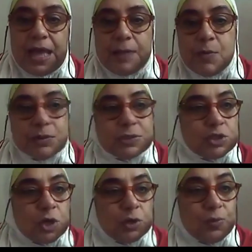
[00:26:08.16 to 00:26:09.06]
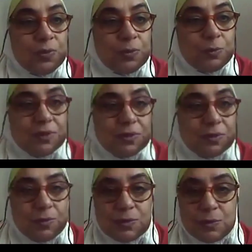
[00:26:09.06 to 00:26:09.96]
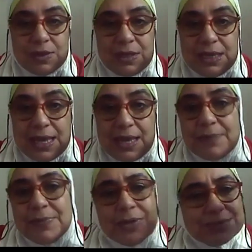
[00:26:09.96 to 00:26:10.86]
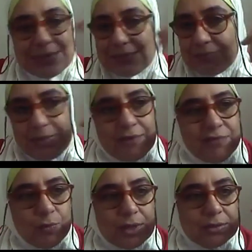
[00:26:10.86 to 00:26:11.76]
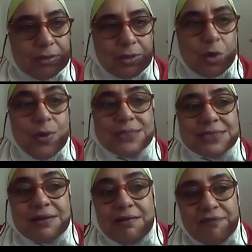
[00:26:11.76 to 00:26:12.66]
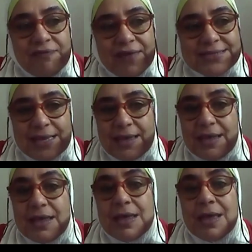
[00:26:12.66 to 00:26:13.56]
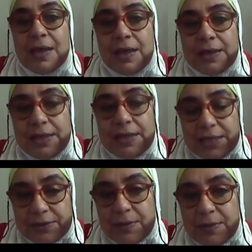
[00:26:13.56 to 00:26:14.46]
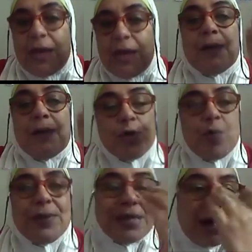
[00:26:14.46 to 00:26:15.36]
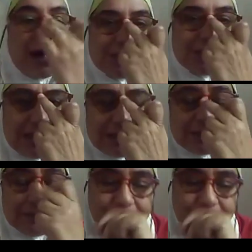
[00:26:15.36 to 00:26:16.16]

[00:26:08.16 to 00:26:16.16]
I'm going to start with iyaka because everyone know it in al-Fatiha. Here. Properly how we say it.